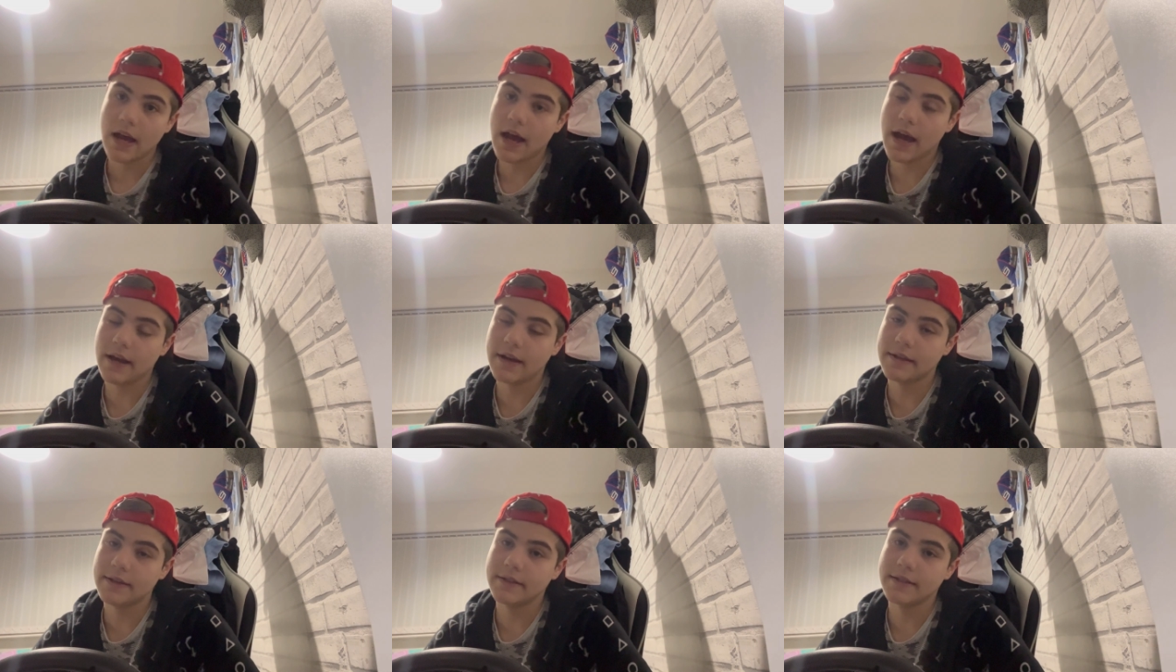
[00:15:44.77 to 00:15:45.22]

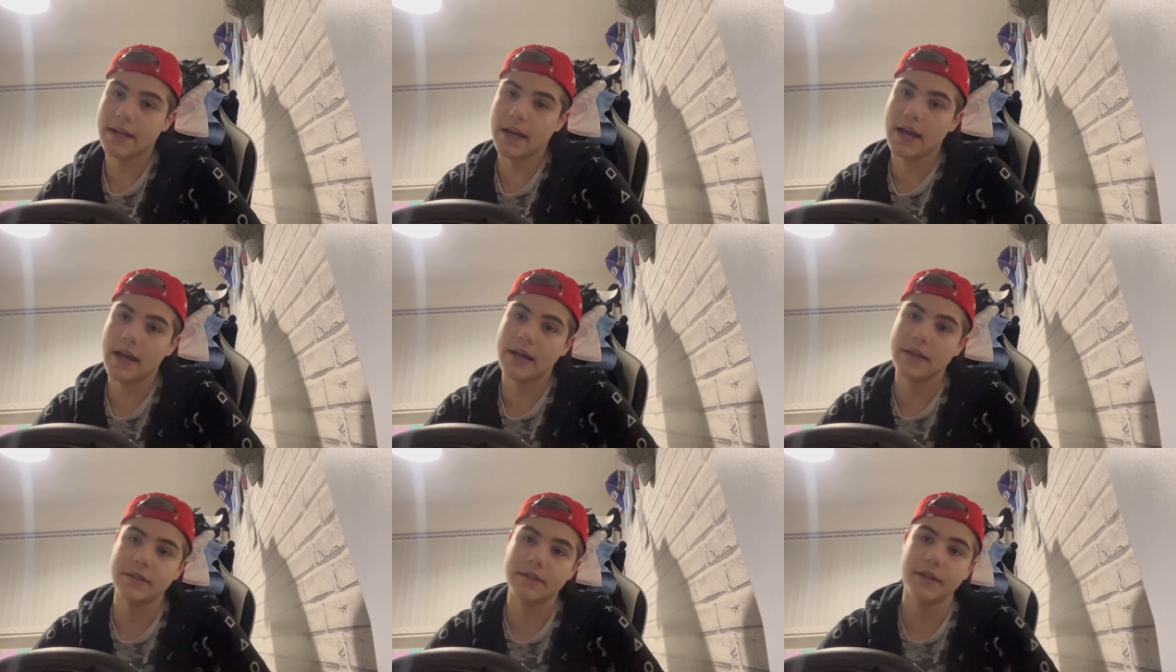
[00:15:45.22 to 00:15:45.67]
and it
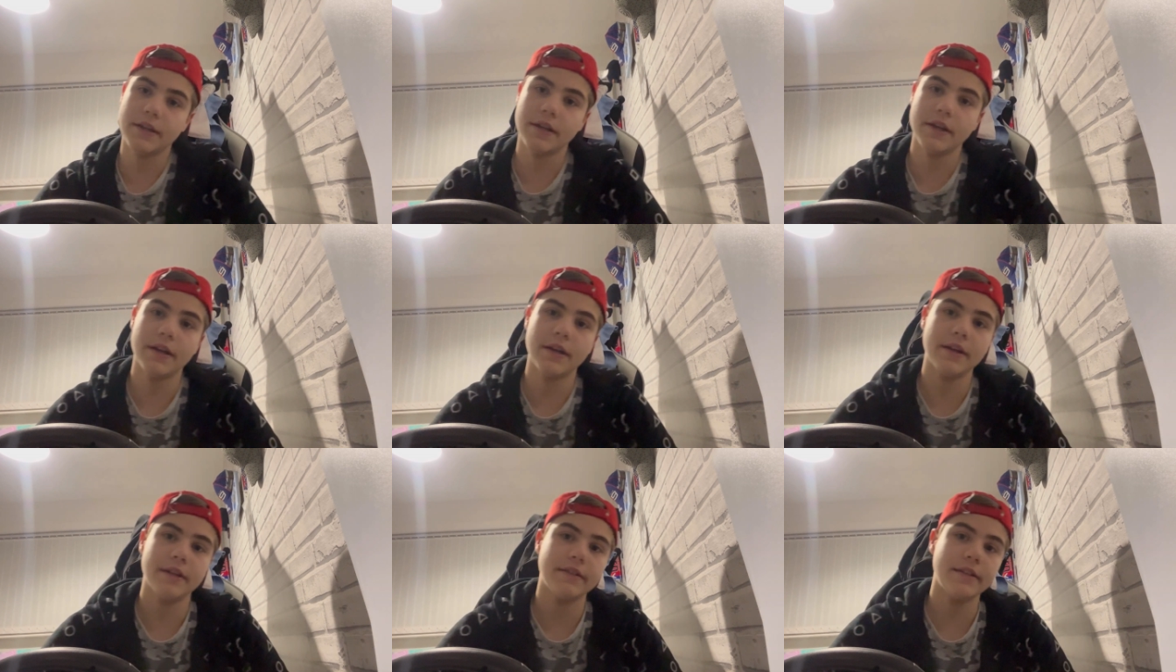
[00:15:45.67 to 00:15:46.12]
says
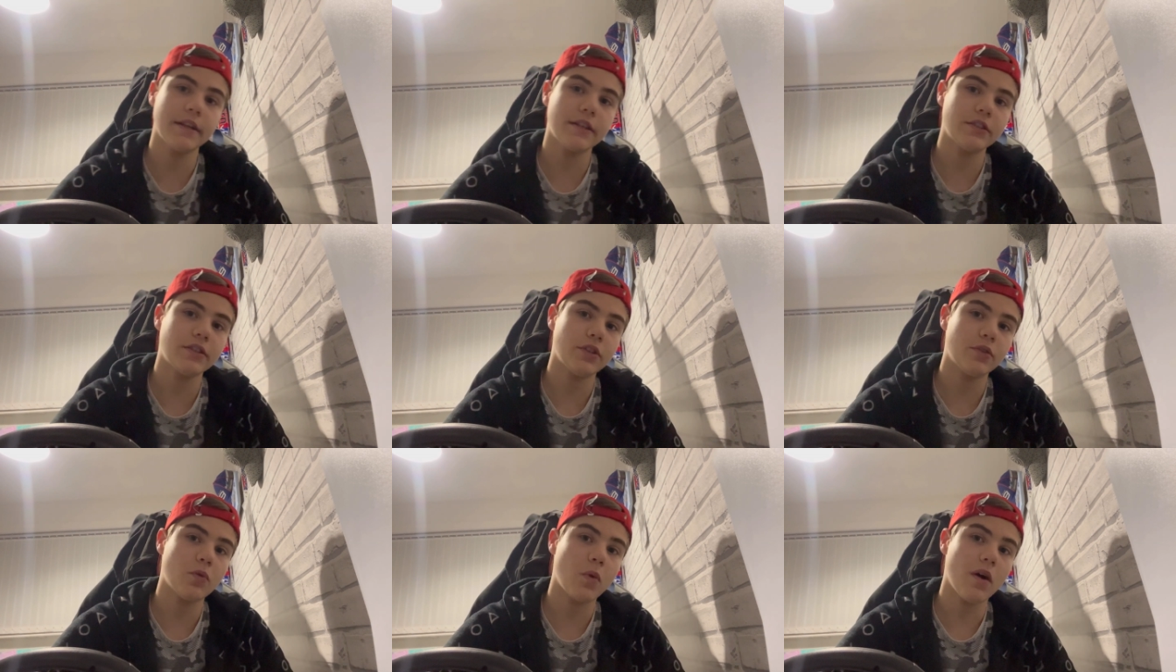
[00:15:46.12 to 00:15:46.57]
6
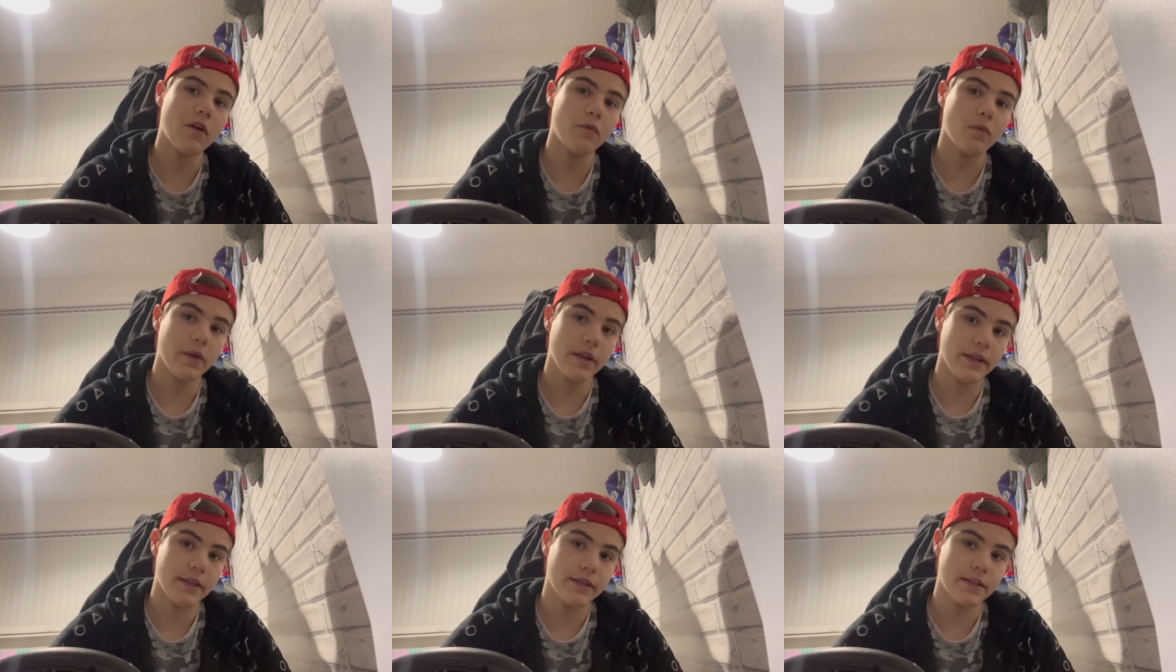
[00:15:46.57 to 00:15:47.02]
to 12
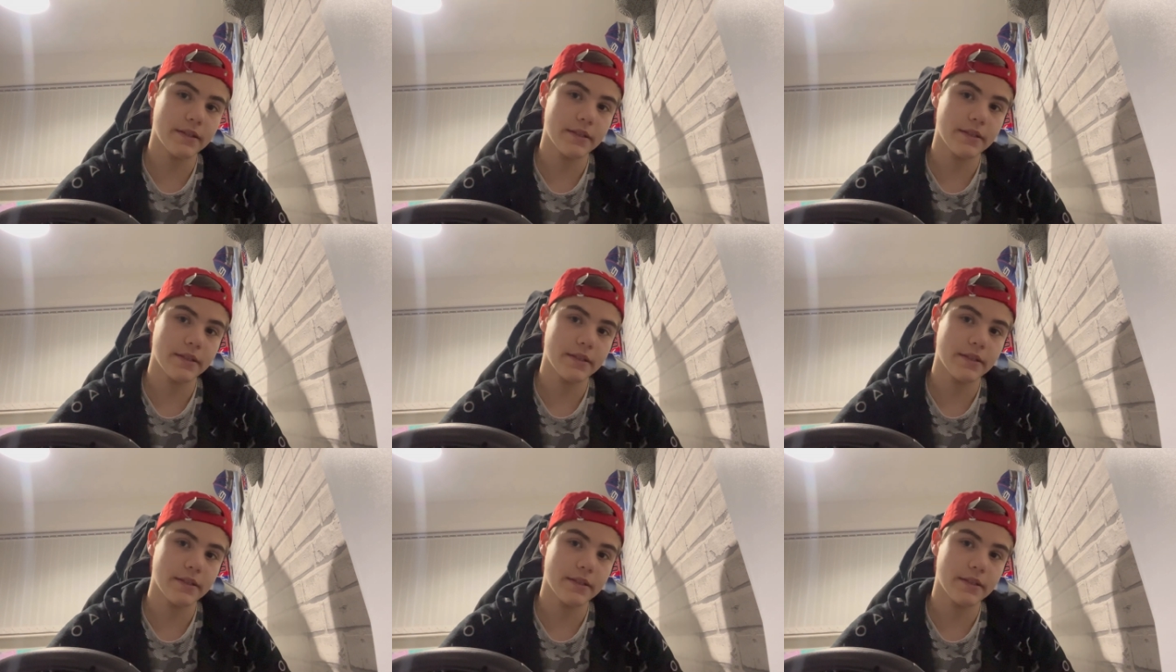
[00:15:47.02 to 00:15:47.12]
weeks,